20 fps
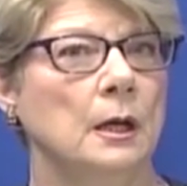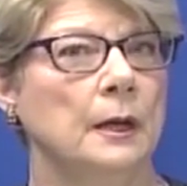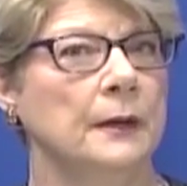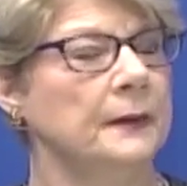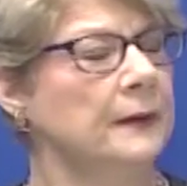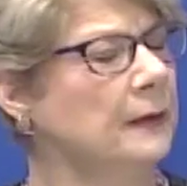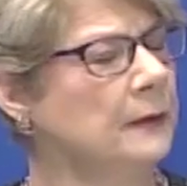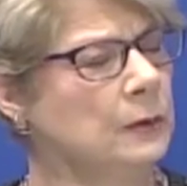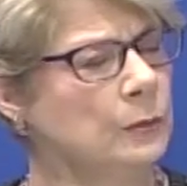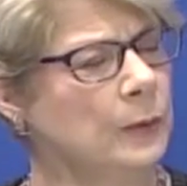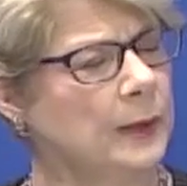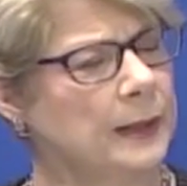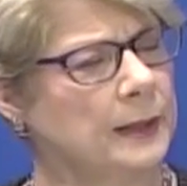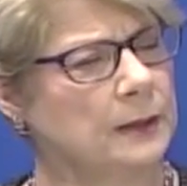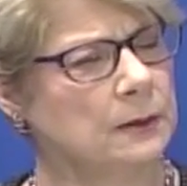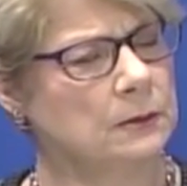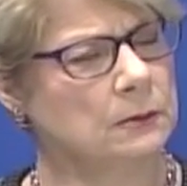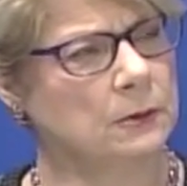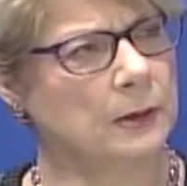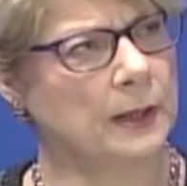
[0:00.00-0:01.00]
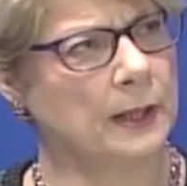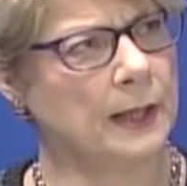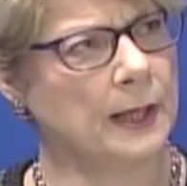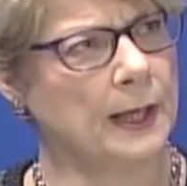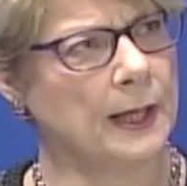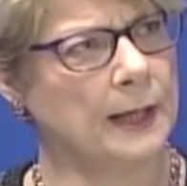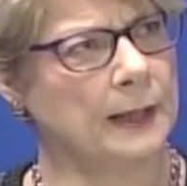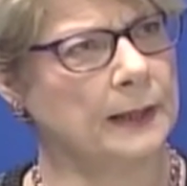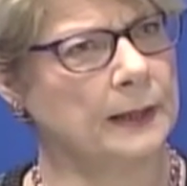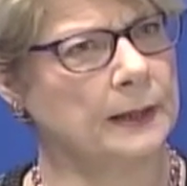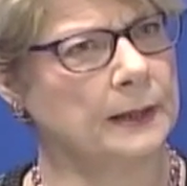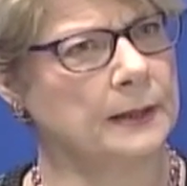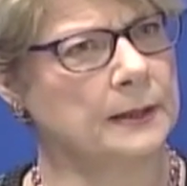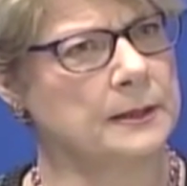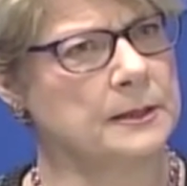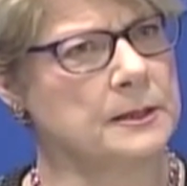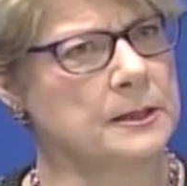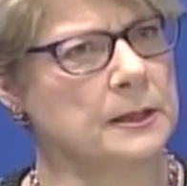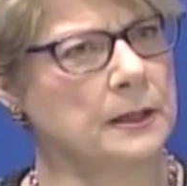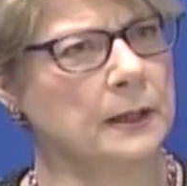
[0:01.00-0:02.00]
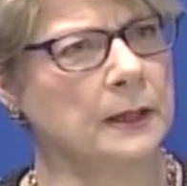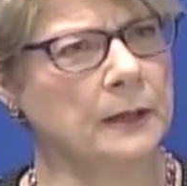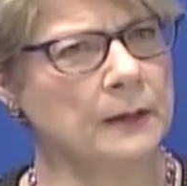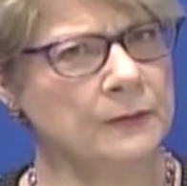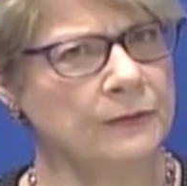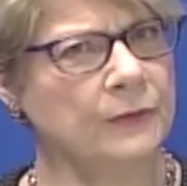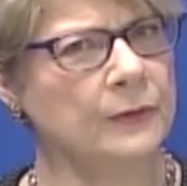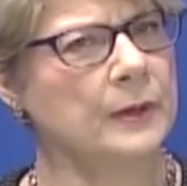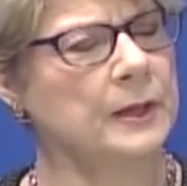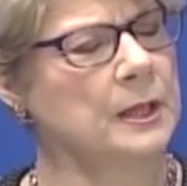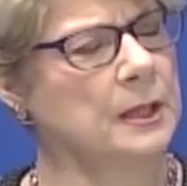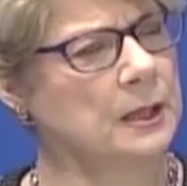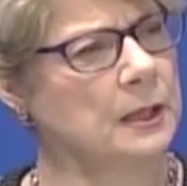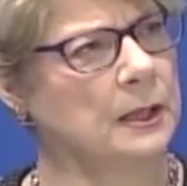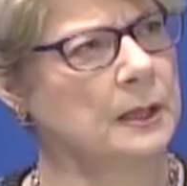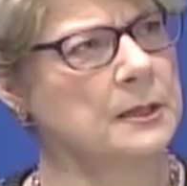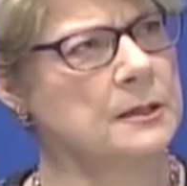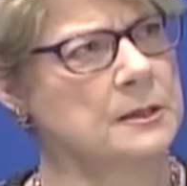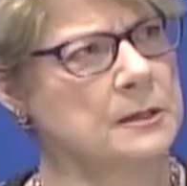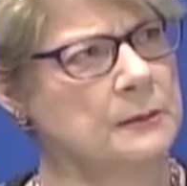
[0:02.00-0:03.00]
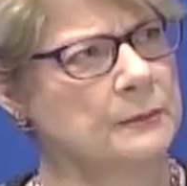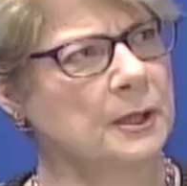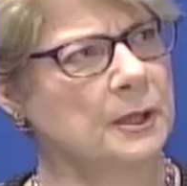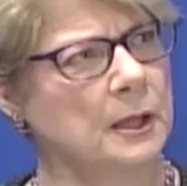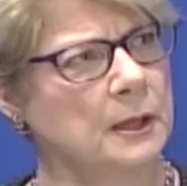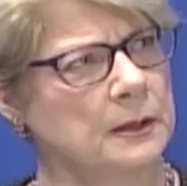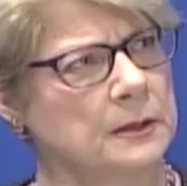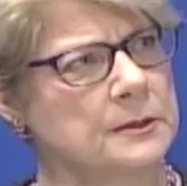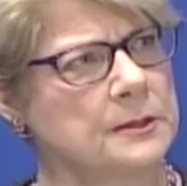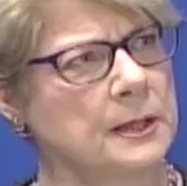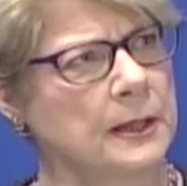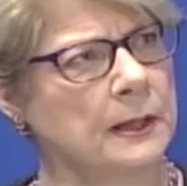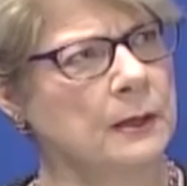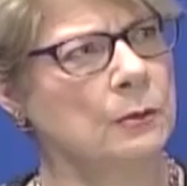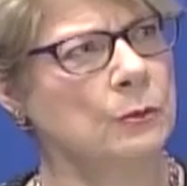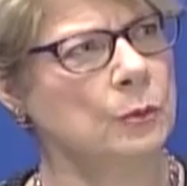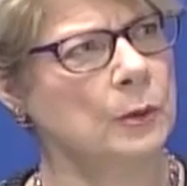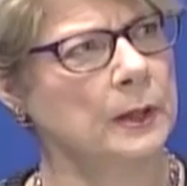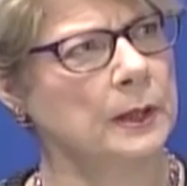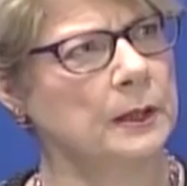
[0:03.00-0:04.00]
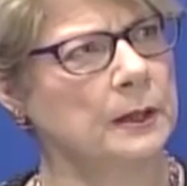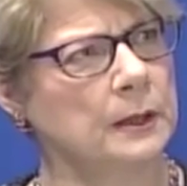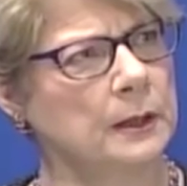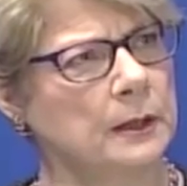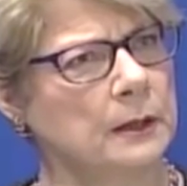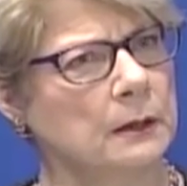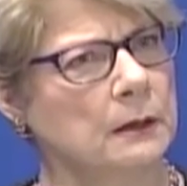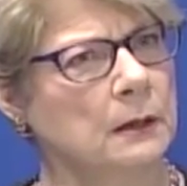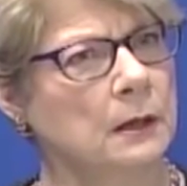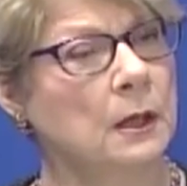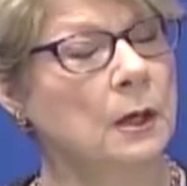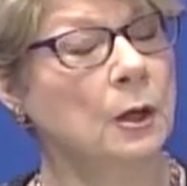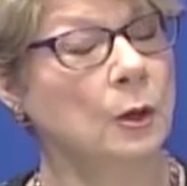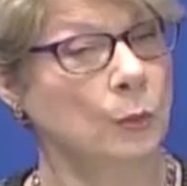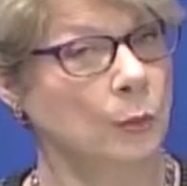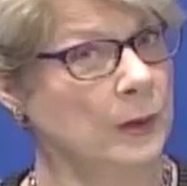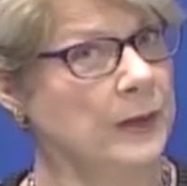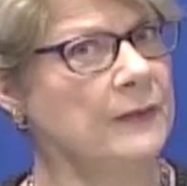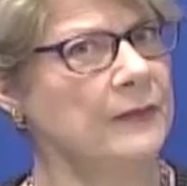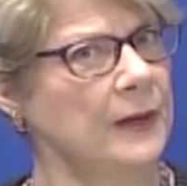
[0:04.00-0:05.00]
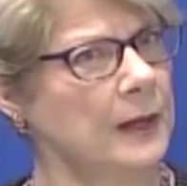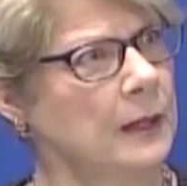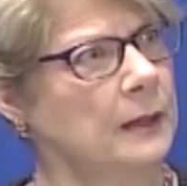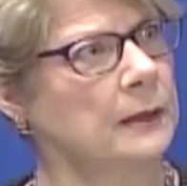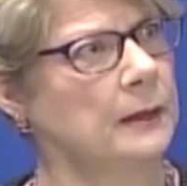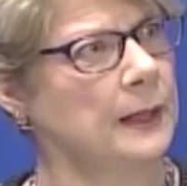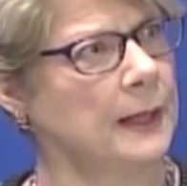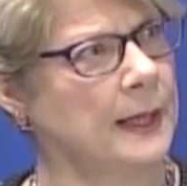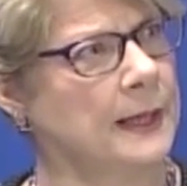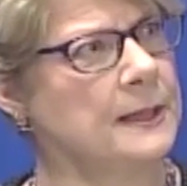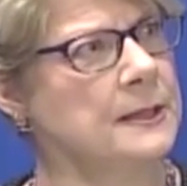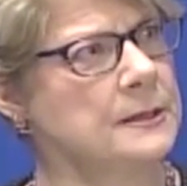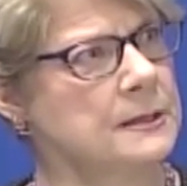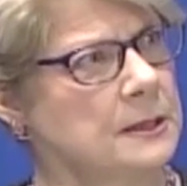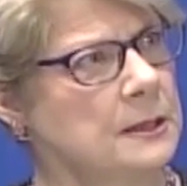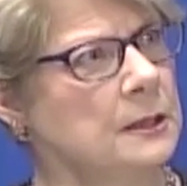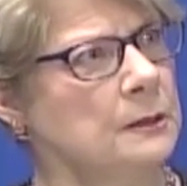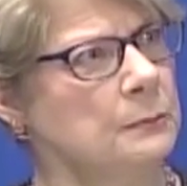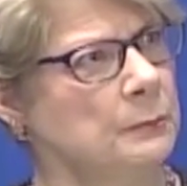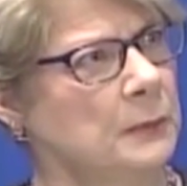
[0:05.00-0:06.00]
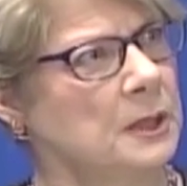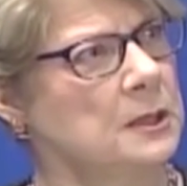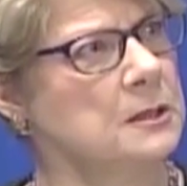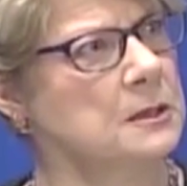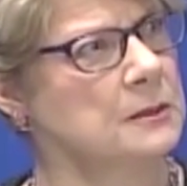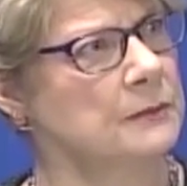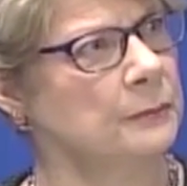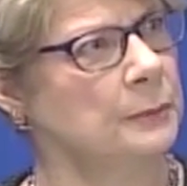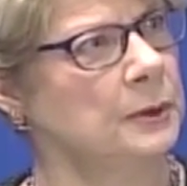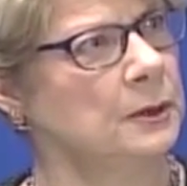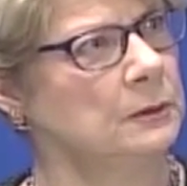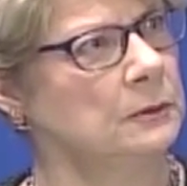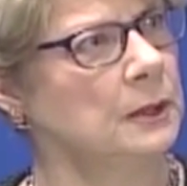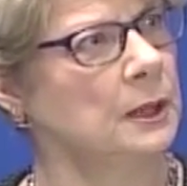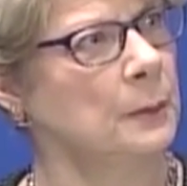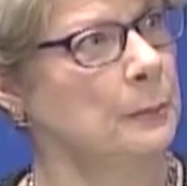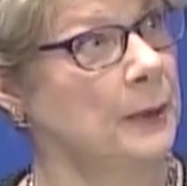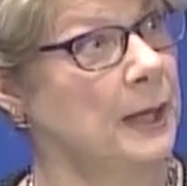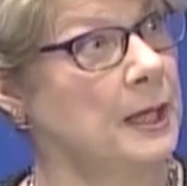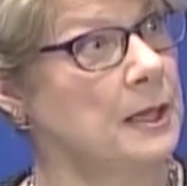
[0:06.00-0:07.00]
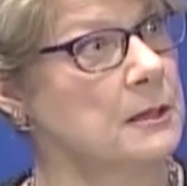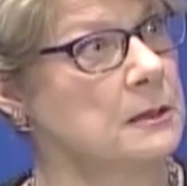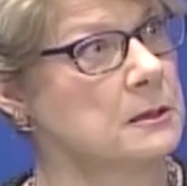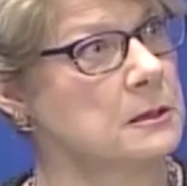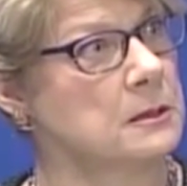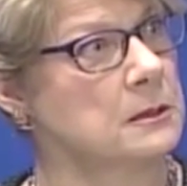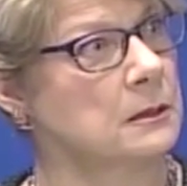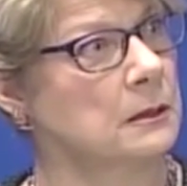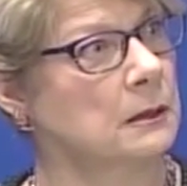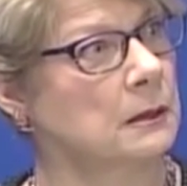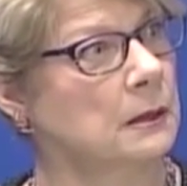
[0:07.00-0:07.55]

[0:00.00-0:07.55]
Another way of looking at it is if we can get kind of tailwind here, we've had an 18 months of building a base.